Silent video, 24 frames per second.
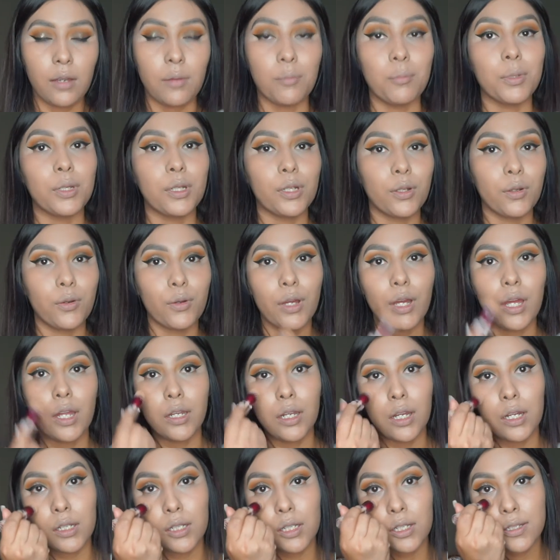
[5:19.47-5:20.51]
I'm going to go ahead
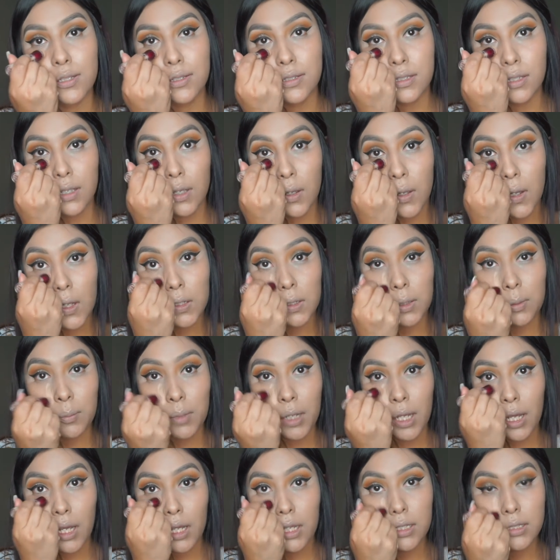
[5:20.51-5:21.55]
and conceal under
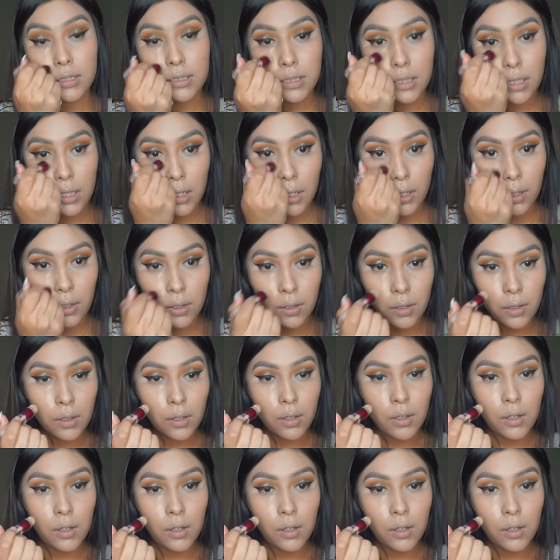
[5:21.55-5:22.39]
my eyes here.